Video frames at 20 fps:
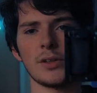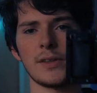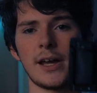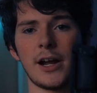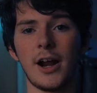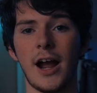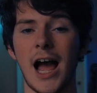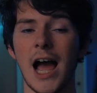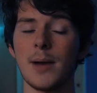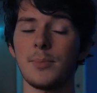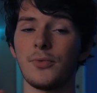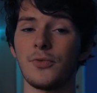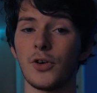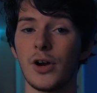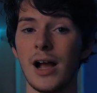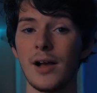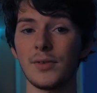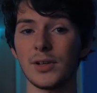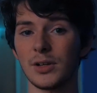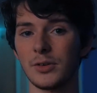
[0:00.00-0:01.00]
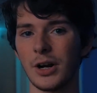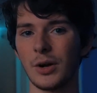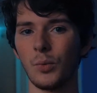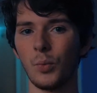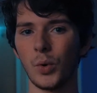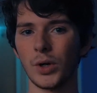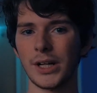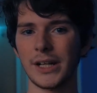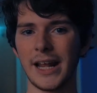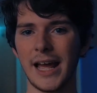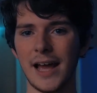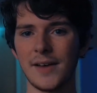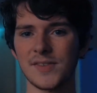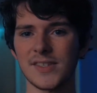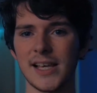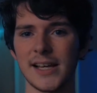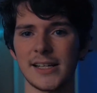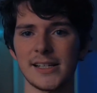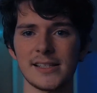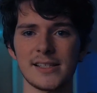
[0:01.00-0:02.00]
in there. I prefer having around 1.5
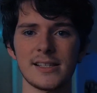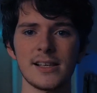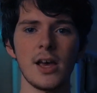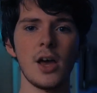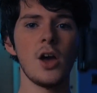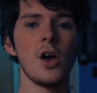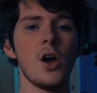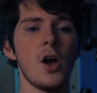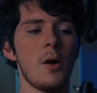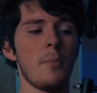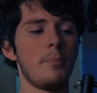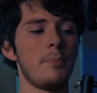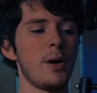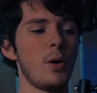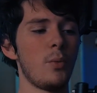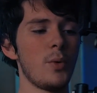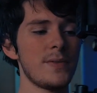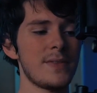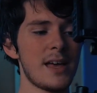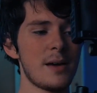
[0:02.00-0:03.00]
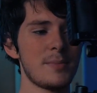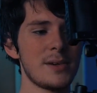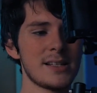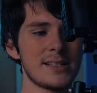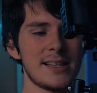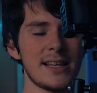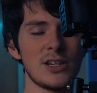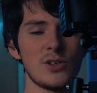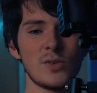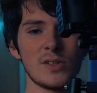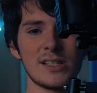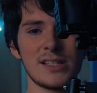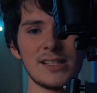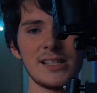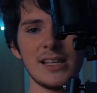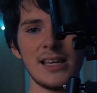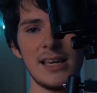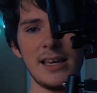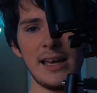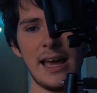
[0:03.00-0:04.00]
seconds, but with that being said, you can
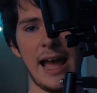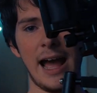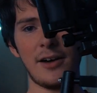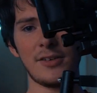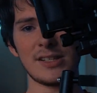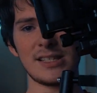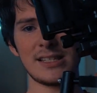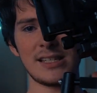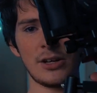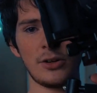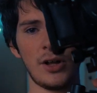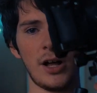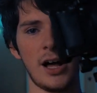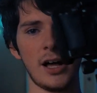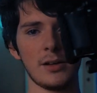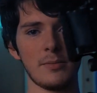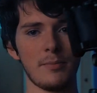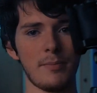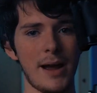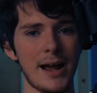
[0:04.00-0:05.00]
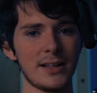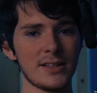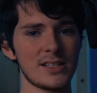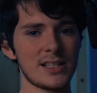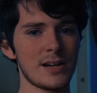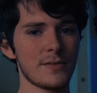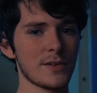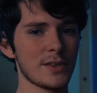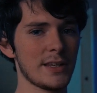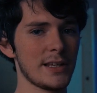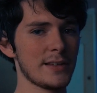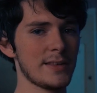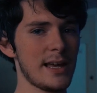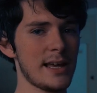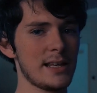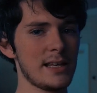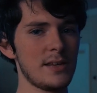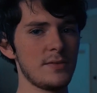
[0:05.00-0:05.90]
see how it's still unbalanced and everything like that.